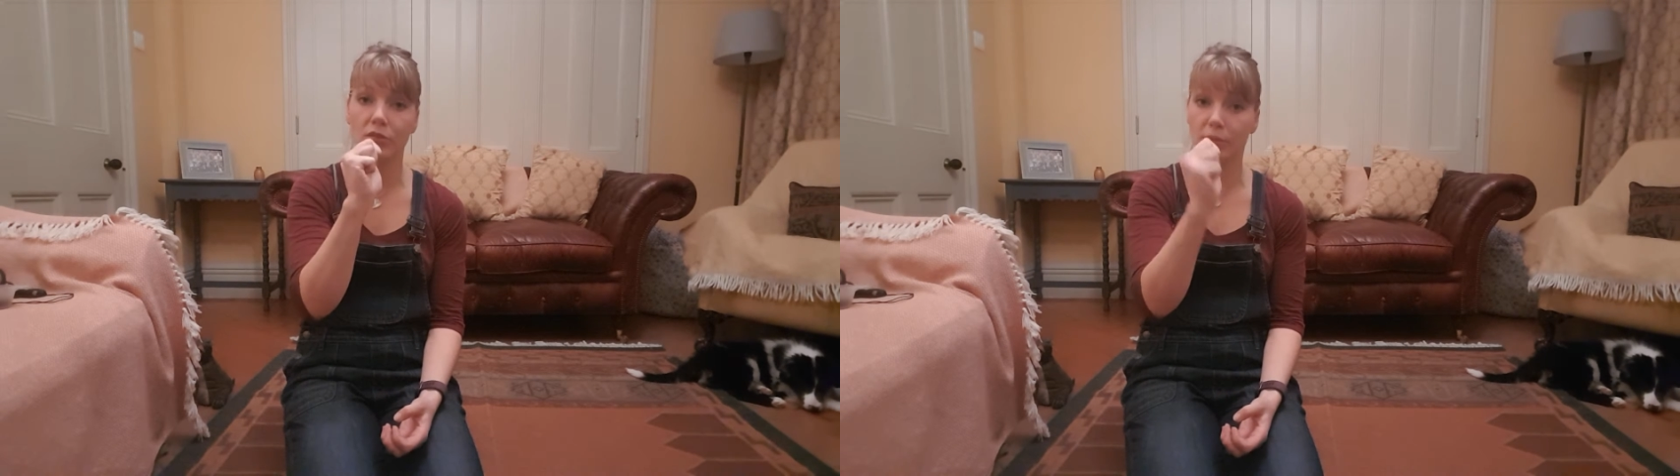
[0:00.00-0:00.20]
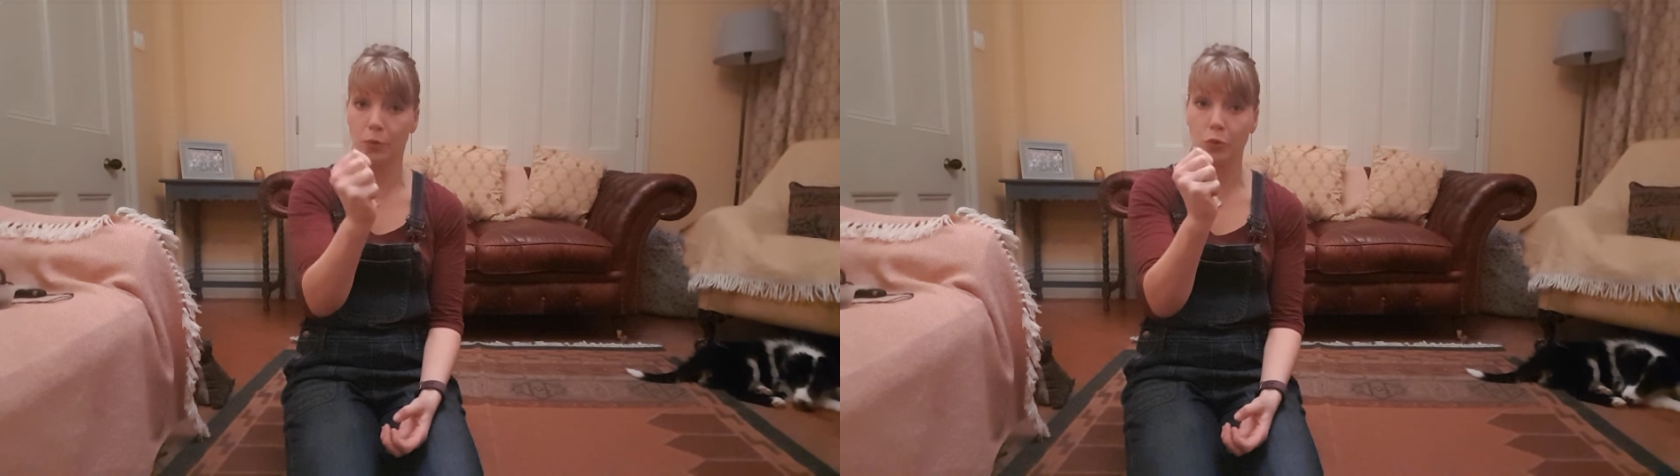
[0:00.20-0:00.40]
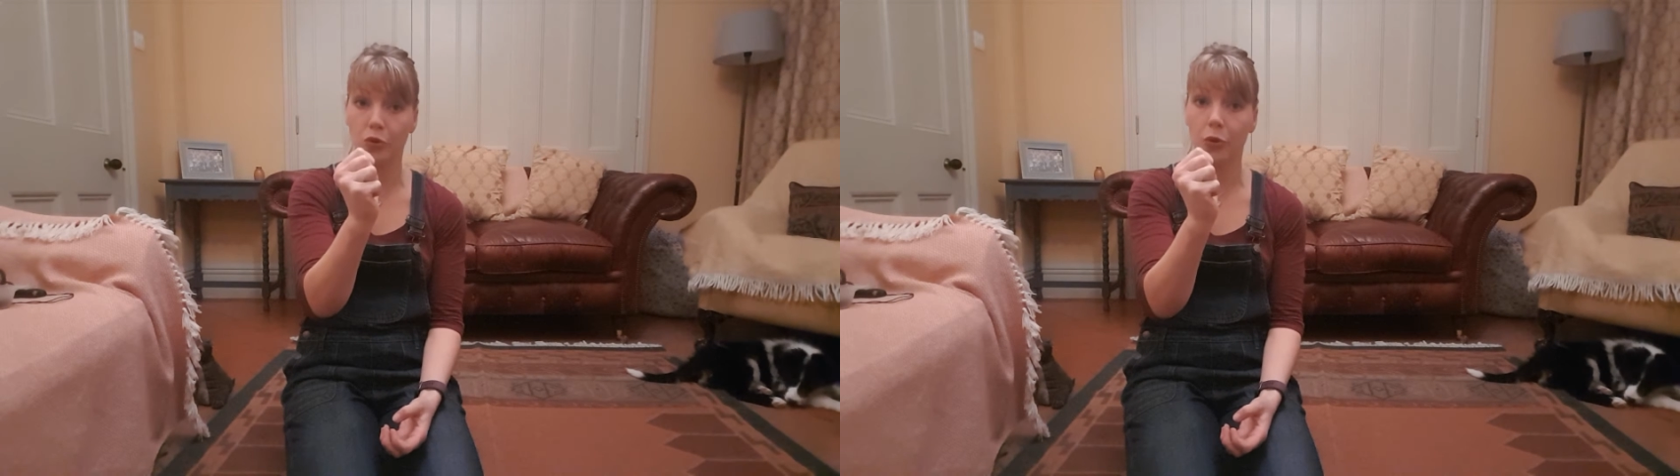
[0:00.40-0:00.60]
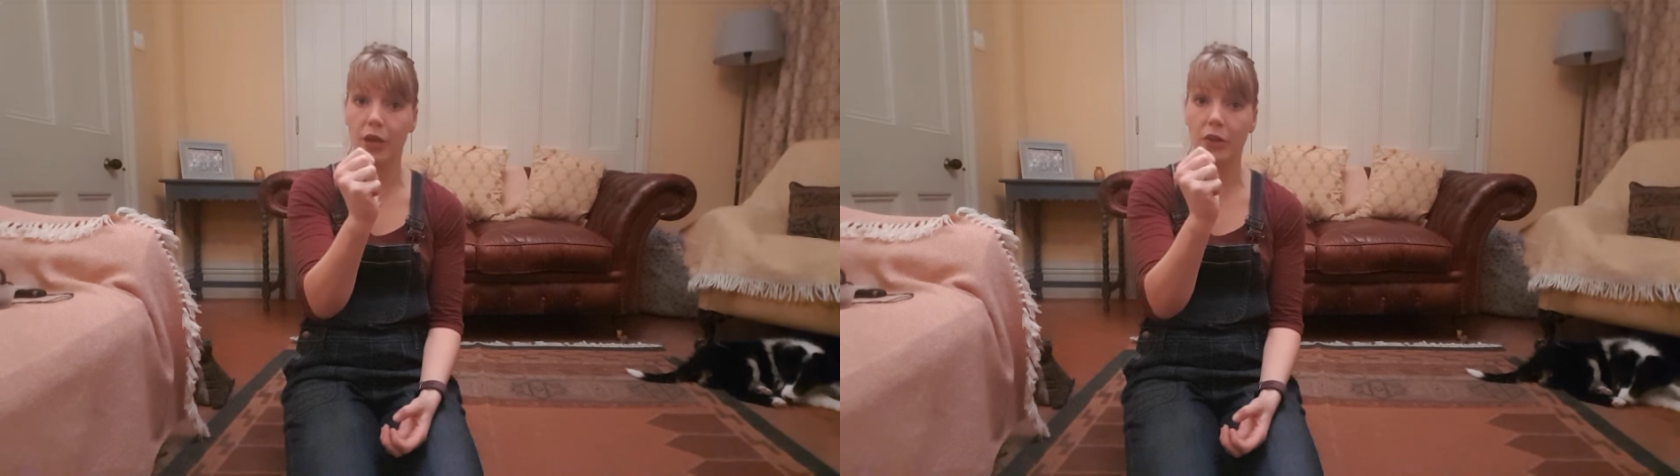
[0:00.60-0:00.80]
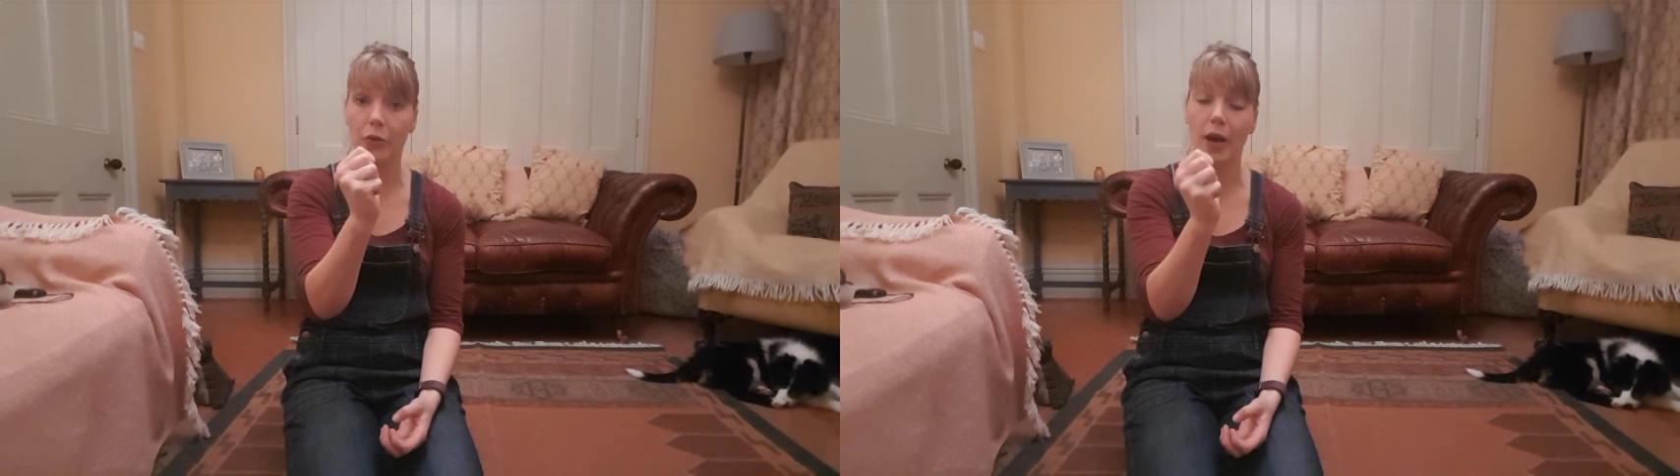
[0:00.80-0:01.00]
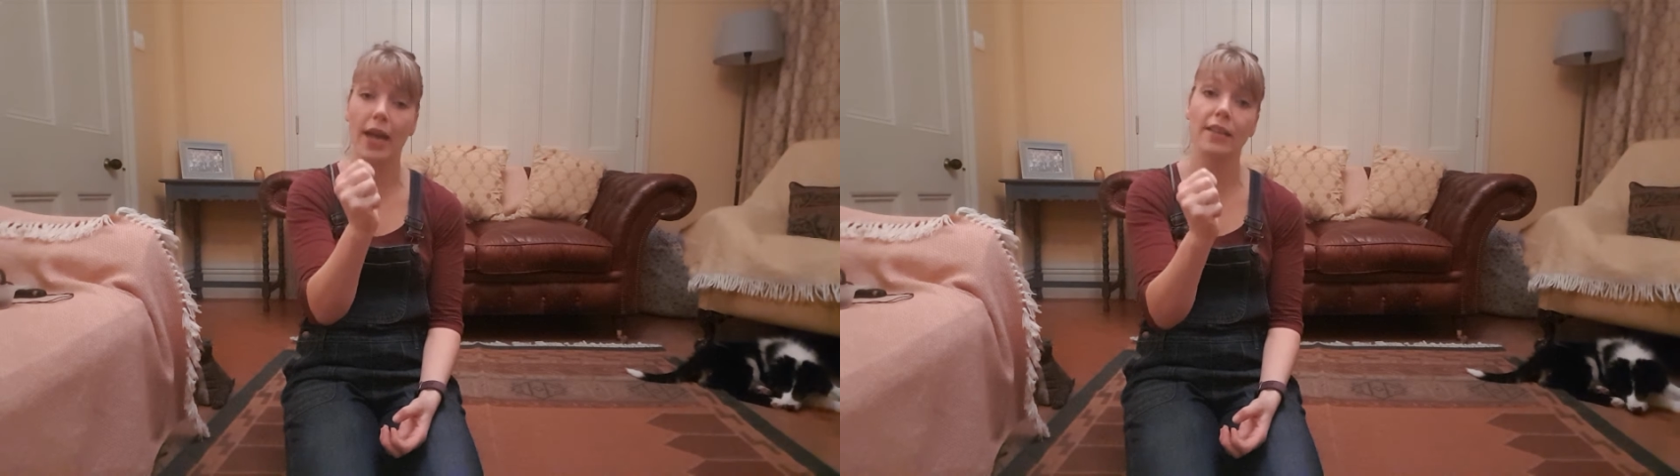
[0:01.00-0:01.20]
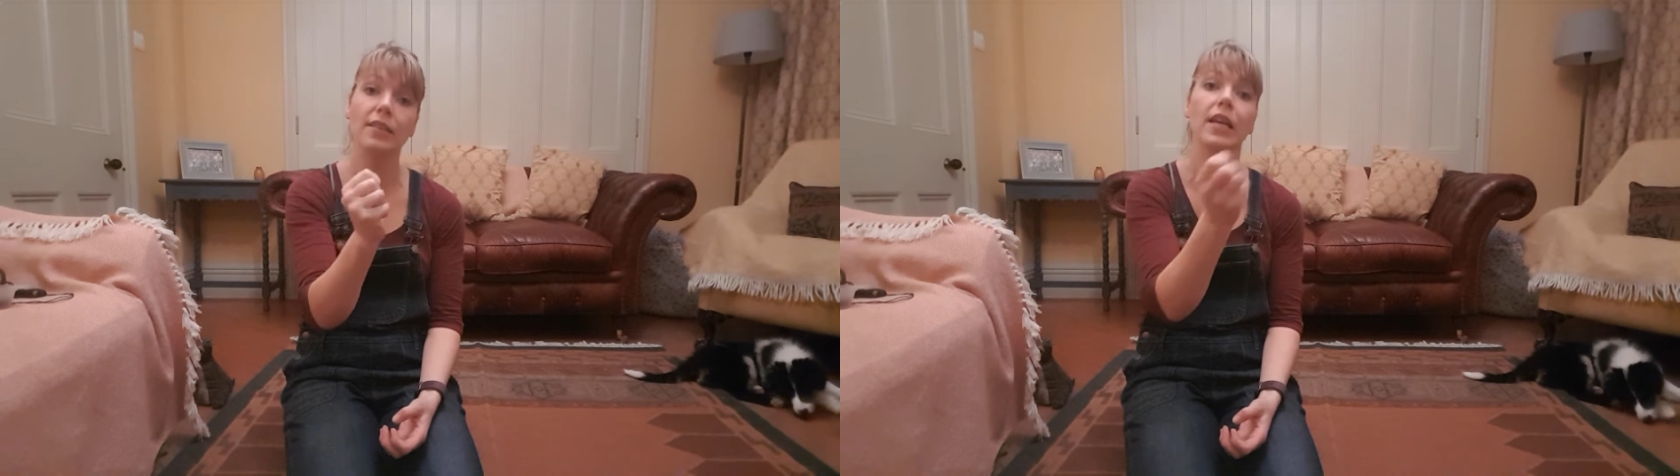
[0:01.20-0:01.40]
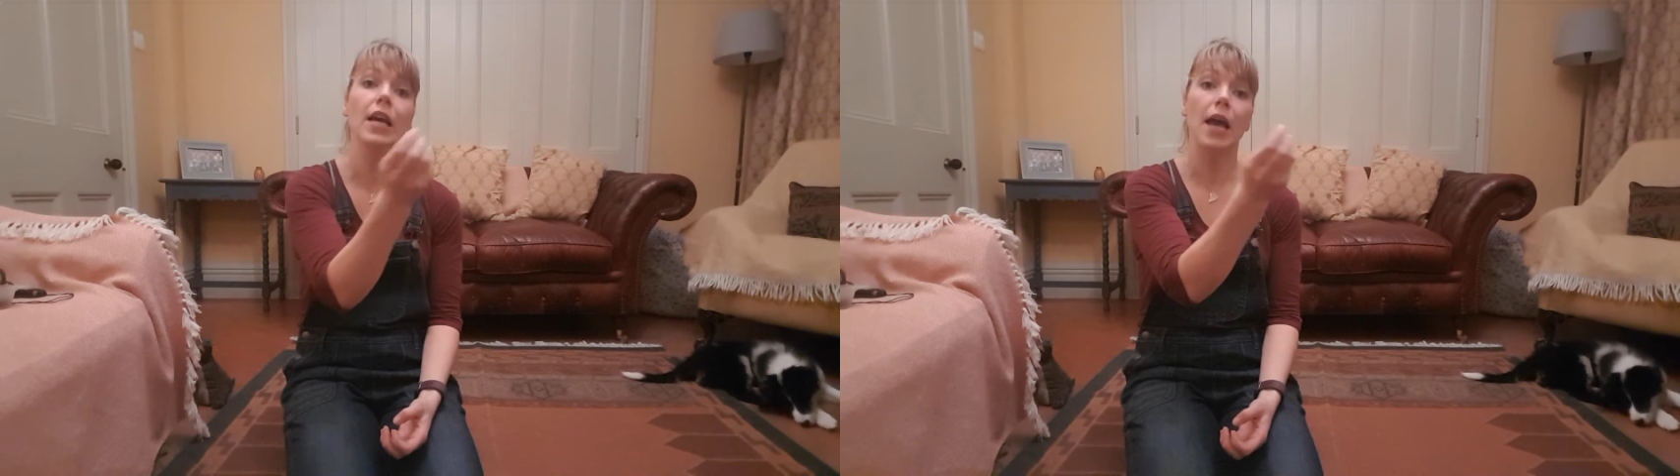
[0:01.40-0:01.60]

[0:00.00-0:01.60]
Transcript: small toy in your hand,